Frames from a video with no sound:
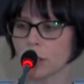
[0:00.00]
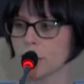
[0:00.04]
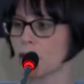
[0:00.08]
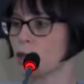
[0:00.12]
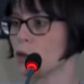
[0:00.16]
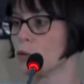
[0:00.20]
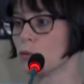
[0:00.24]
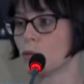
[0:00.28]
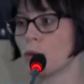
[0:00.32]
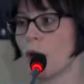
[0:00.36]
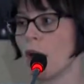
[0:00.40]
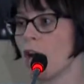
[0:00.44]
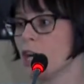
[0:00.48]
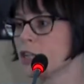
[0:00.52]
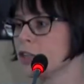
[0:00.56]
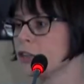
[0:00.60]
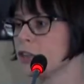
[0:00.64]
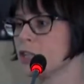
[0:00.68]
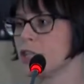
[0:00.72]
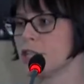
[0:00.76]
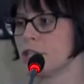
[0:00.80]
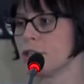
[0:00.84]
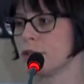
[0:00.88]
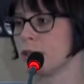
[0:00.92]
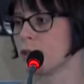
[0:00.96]
You know, why do
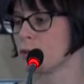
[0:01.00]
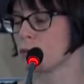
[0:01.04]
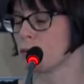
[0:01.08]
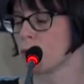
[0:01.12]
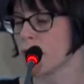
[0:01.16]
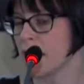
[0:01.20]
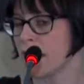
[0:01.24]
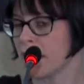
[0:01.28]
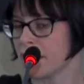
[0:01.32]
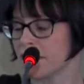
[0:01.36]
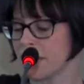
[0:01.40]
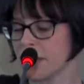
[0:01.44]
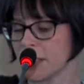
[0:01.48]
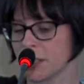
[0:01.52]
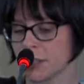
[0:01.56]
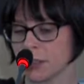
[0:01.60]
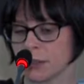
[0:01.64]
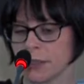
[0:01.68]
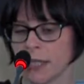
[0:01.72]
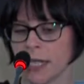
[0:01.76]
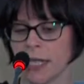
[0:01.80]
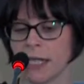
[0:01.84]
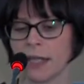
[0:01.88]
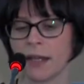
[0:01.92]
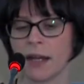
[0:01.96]
they do it? Where they
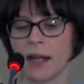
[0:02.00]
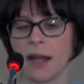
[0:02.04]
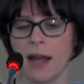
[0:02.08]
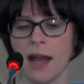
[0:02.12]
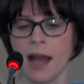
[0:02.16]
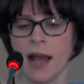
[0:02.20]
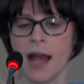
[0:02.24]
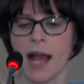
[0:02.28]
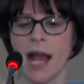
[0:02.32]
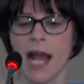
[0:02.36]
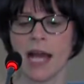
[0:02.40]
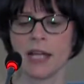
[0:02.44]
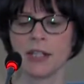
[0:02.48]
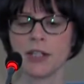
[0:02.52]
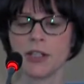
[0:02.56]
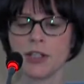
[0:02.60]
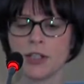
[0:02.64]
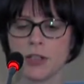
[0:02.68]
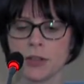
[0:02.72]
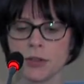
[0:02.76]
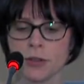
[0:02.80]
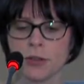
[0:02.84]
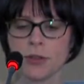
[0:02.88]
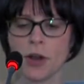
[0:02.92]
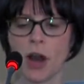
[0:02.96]
do it? And
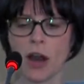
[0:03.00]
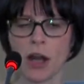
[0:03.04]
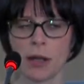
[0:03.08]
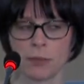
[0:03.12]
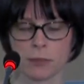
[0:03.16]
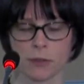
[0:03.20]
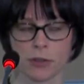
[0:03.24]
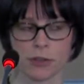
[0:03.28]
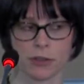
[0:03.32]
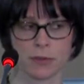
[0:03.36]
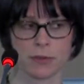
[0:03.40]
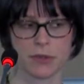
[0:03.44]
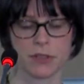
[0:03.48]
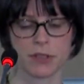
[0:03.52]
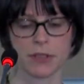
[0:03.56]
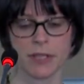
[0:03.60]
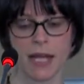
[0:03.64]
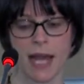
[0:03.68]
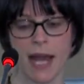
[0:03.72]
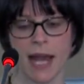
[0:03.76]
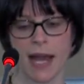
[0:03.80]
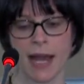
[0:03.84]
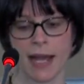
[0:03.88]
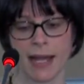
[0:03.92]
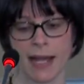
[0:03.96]
do armed groups
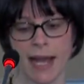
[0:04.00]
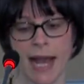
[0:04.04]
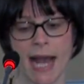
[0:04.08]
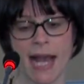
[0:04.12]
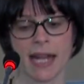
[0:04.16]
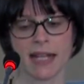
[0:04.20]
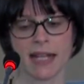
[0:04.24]
today